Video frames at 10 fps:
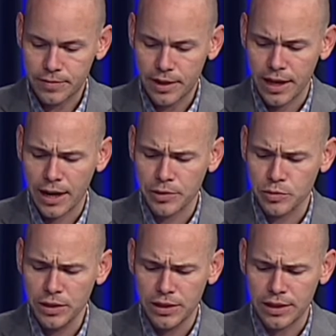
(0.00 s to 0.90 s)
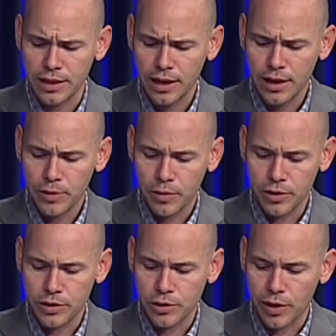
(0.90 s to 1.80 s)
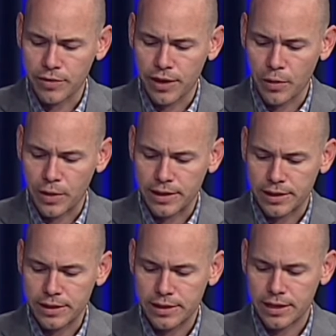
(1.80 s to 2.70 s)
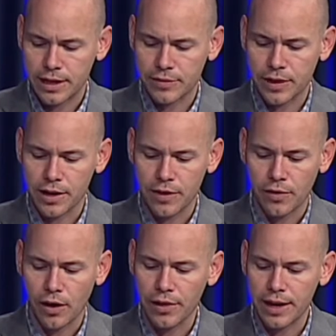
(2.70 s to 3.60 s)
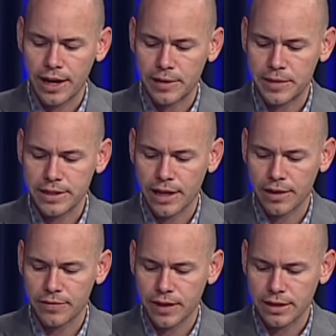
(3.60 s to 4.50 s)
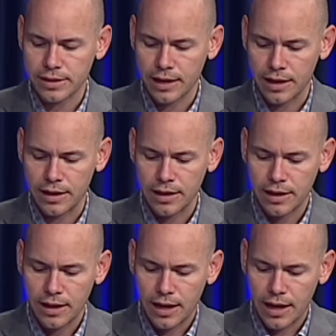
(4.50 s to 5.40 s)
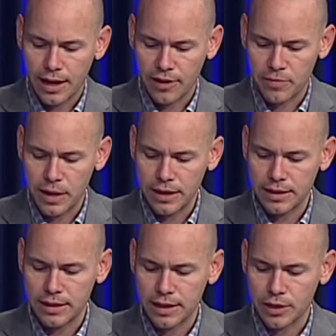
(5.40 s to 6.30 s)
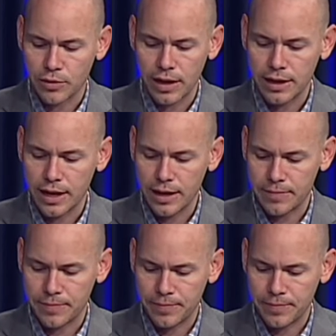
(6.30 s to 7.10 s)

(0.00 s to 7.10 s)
And I was with thee whithersoever thou wentest, and have cut off all thine enemies out of thy sight and have made thee a great name,